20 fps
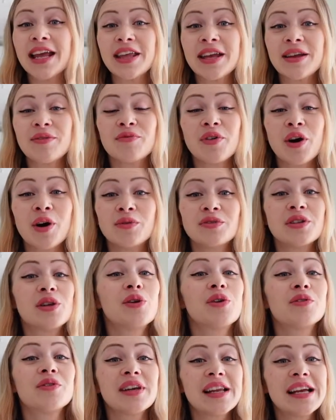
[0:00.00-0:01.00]
It involves a
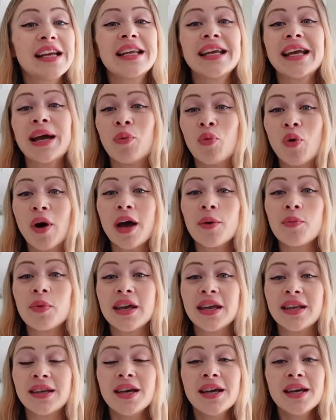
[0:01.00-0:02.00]
lot of cleaning and
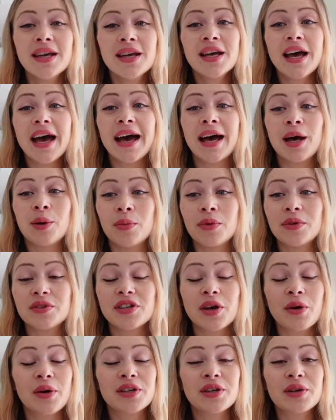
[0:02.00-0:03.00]
wiping, um,
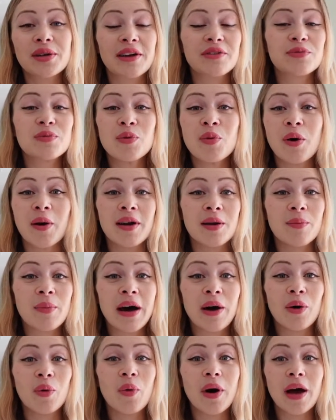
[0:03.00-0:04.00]
so I don't have to be worrying
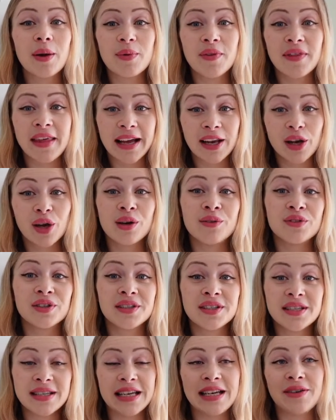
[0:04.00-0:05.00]
about wiping their clothes
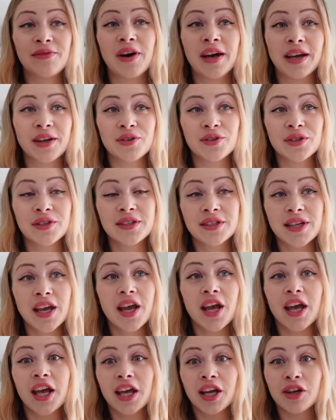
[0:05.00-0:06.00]
underneath. I can just
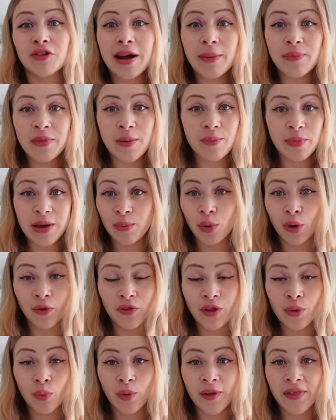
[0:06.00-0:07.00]
grab their bib
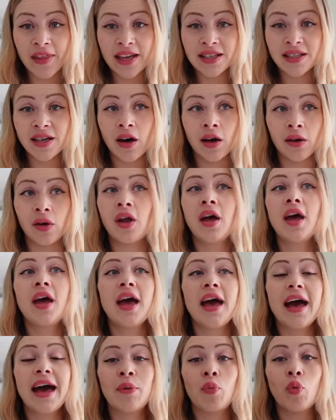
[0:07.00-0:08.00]
off them when they're done
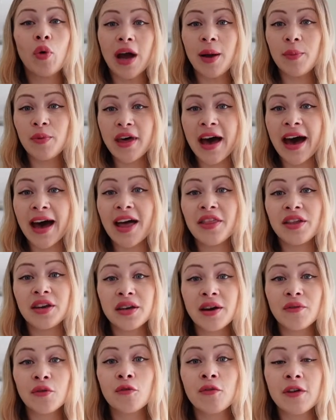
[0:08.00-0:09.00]
and wipe that. And
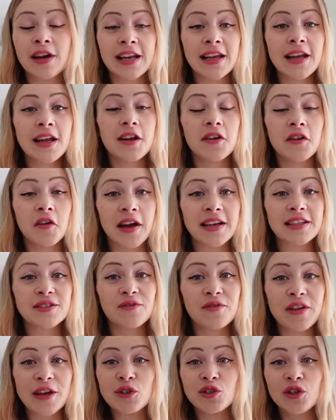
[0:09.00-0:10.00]
another really nice
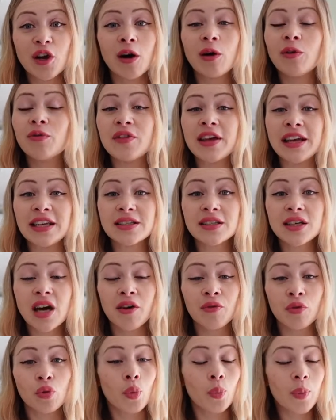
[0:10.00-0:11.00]
feature of these
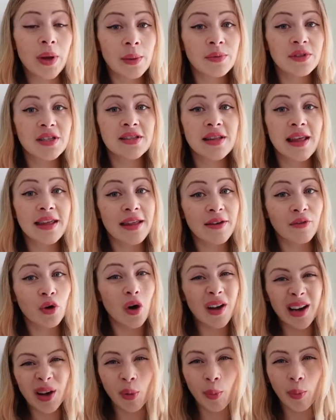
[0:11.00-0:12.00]
coverall bibs is that they've
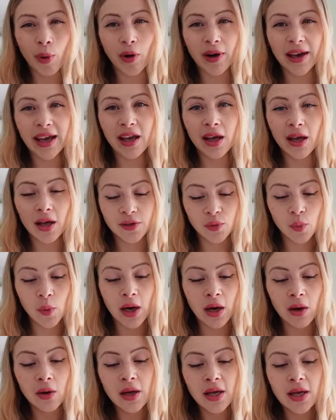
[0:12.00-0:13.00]
got a little pocket as
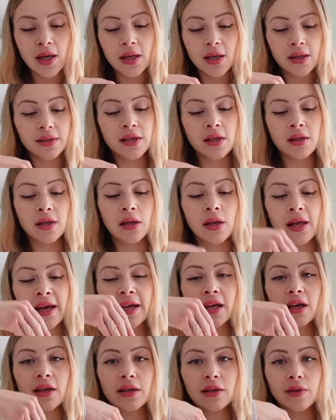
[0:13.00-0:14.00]
well, so that
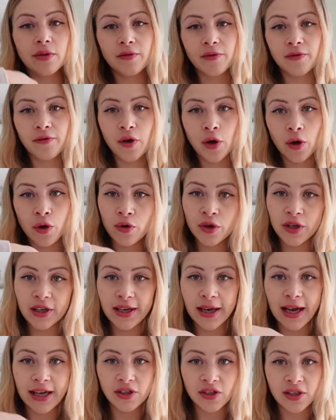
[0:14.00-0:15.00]
like food
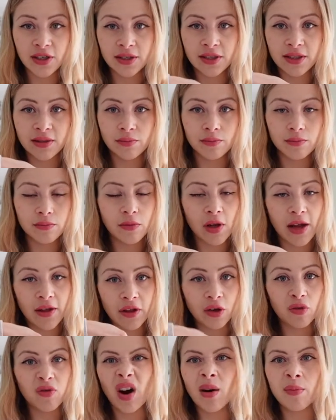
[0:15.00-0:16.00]
catches like
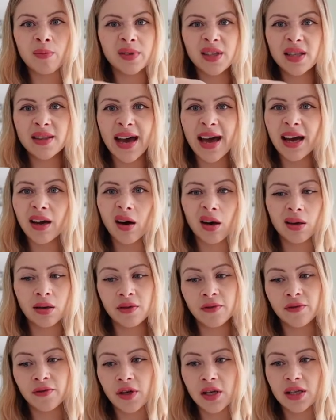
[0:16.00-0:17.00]
the crumbs and that
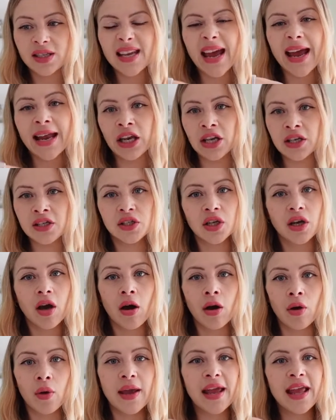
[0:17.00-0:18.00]
kind of tend to
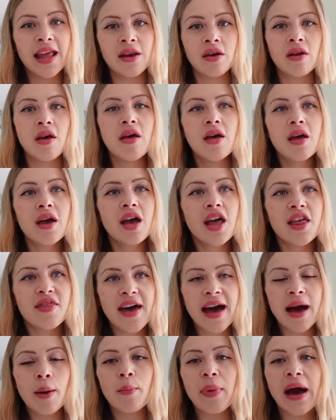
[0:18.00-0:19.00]
go in
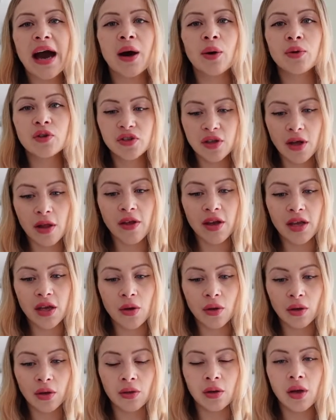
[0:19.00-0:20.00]
that pouch so that
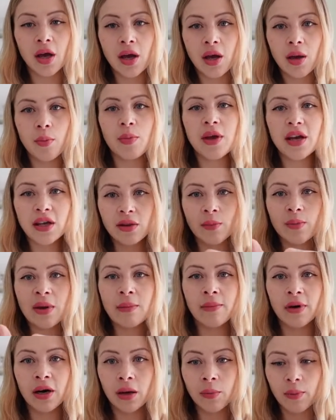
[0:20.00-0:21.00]
you can pick the
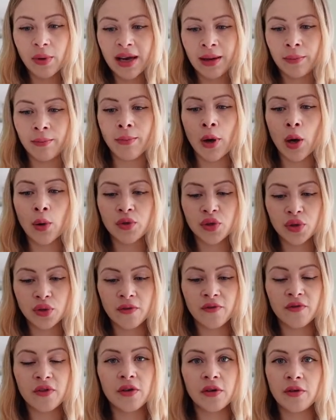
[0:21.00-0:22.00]
bib up and most
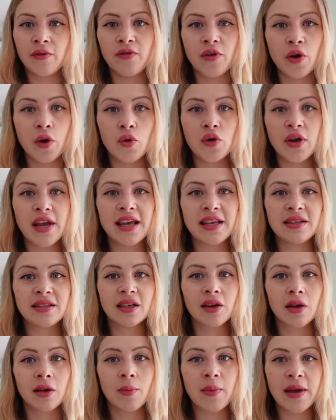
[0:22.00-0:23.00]
of the food is
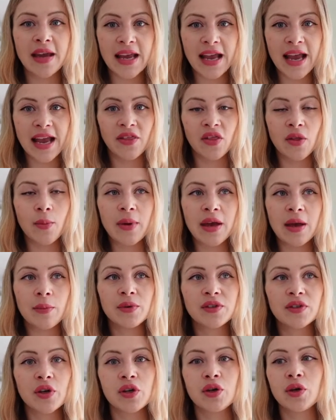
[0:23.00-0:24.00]
going to be in the
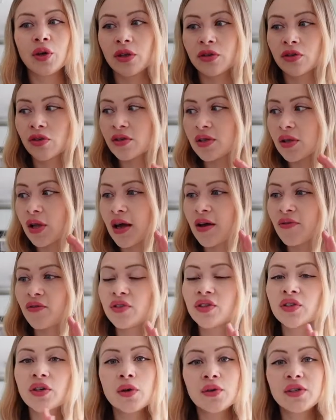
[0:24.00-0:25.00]
bib so you can just like
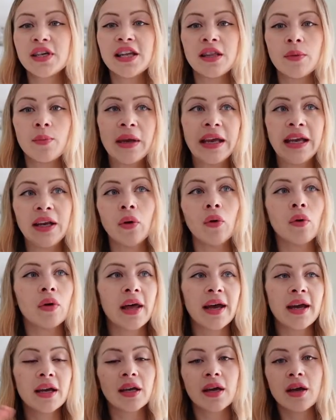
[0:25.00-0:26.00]
scoot it in the bin or
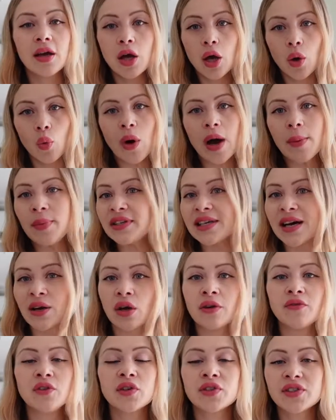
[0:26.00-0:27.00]
like wipe it down
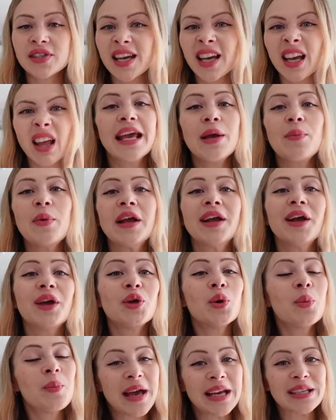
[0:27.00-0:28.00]
over your sink keeping
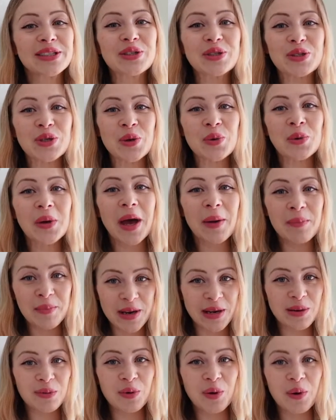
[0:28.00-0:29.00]
your mess to a
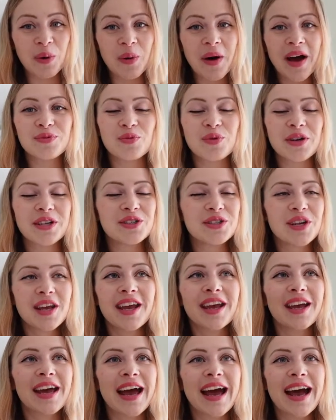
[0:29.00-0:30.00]
minimal which
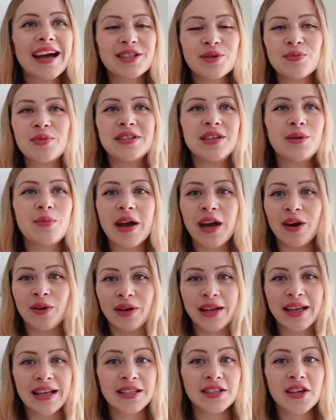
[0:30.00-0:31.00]
as a busy
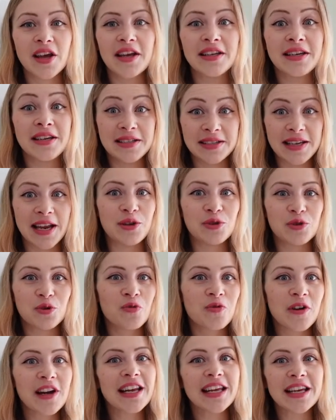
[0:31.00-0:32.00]
parent is an
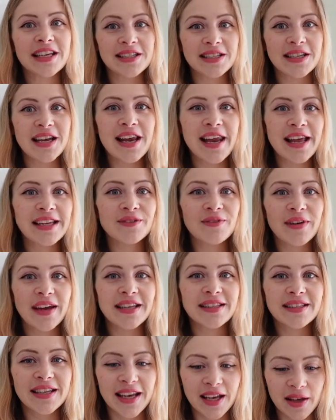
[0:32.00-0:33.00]
essential really isn't it let's
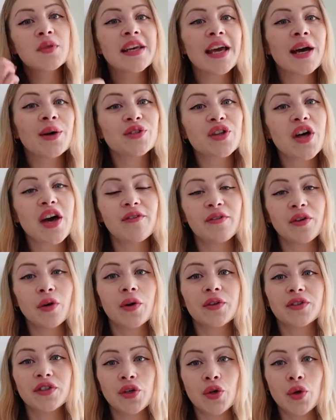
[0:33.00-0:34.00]
face it something else that i
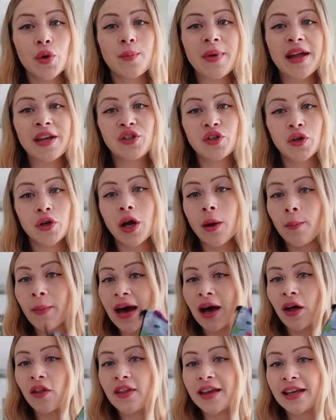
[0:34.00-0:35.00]
forgot to mention
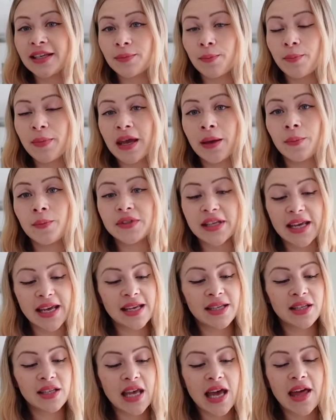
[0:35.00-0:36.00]
about these bibs
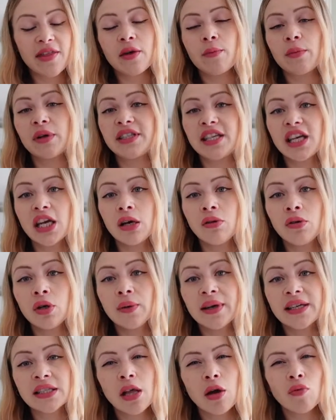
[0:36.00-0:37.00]
is that the material
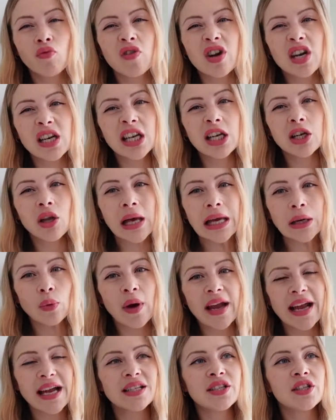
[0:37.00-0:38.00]
is like really
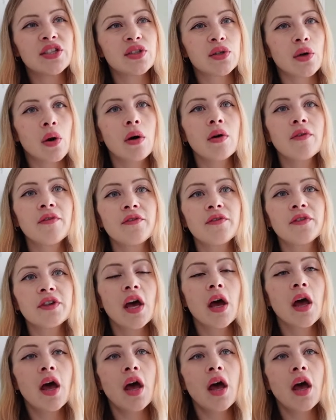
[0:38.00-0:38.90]
lightweight and soft